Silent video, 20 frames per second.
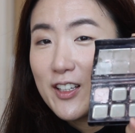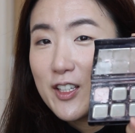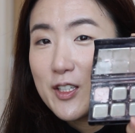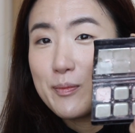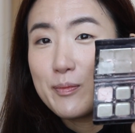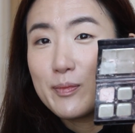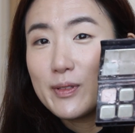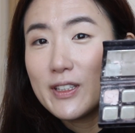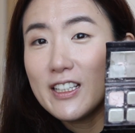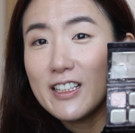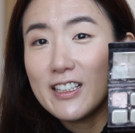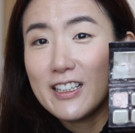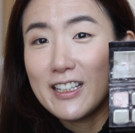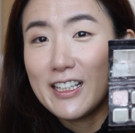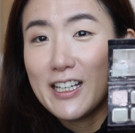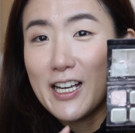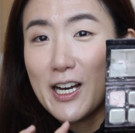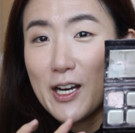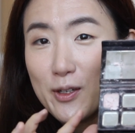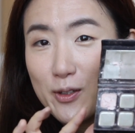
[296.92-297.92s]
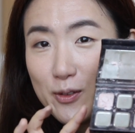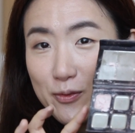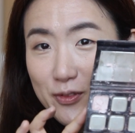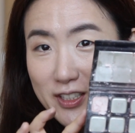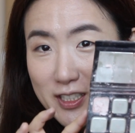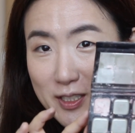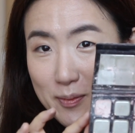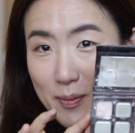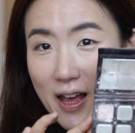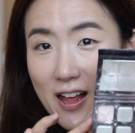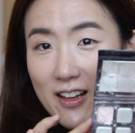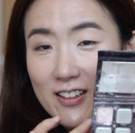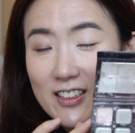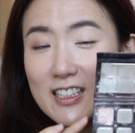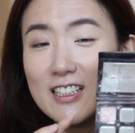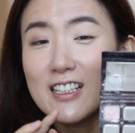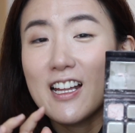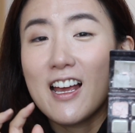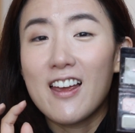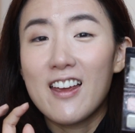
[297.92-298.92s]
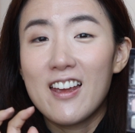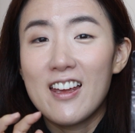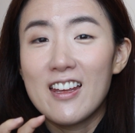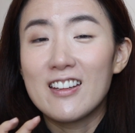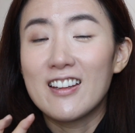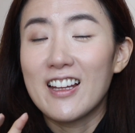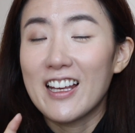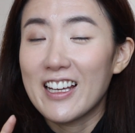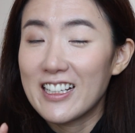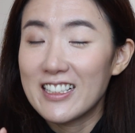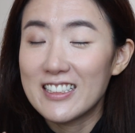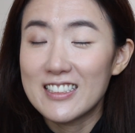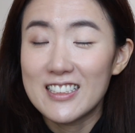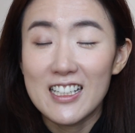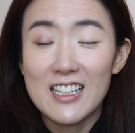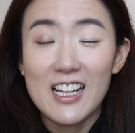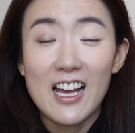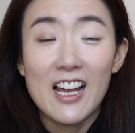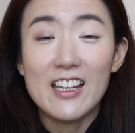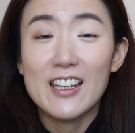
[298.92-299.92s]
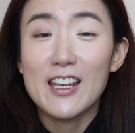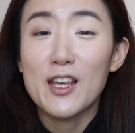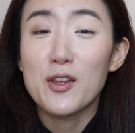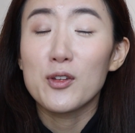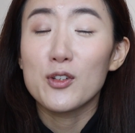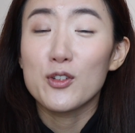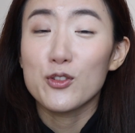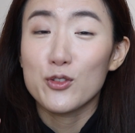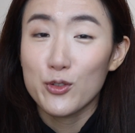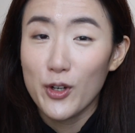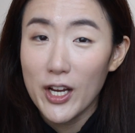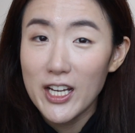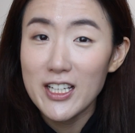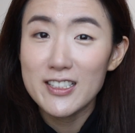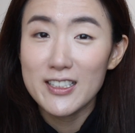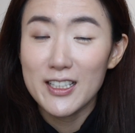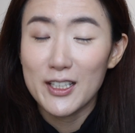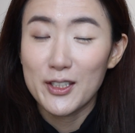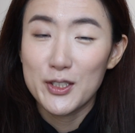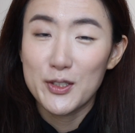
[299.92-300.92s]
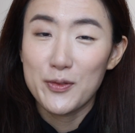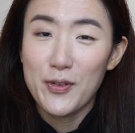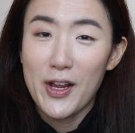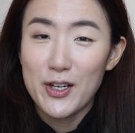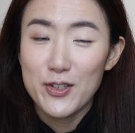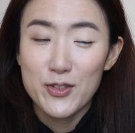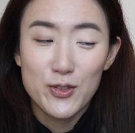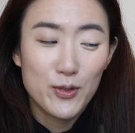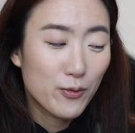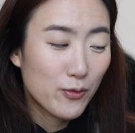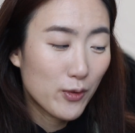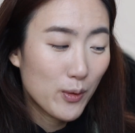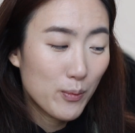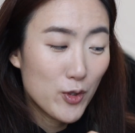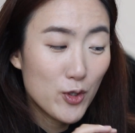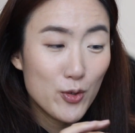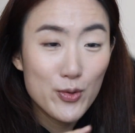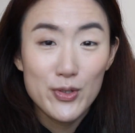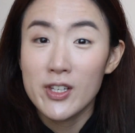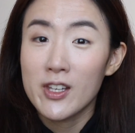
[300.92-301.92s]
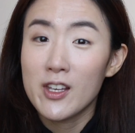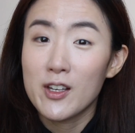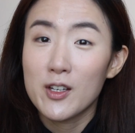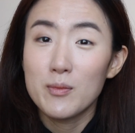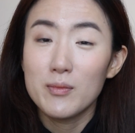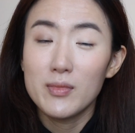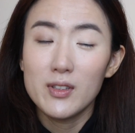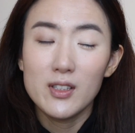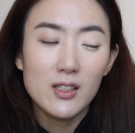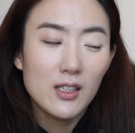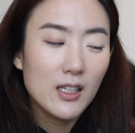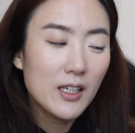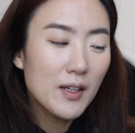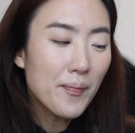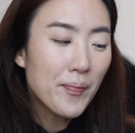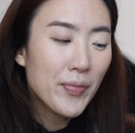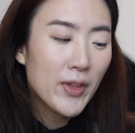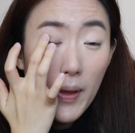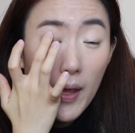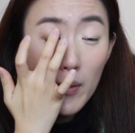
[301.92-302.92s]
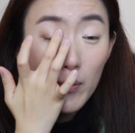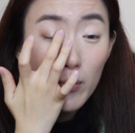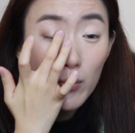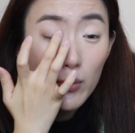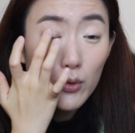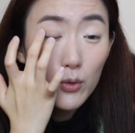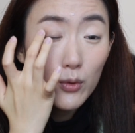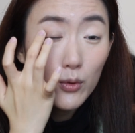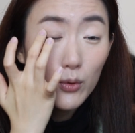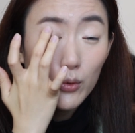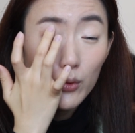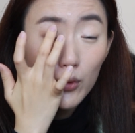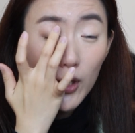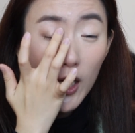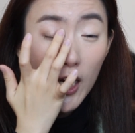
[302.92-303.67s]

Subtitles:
completely out of this palette, and like I said, I get great satisfaction from using it completely. Bamboo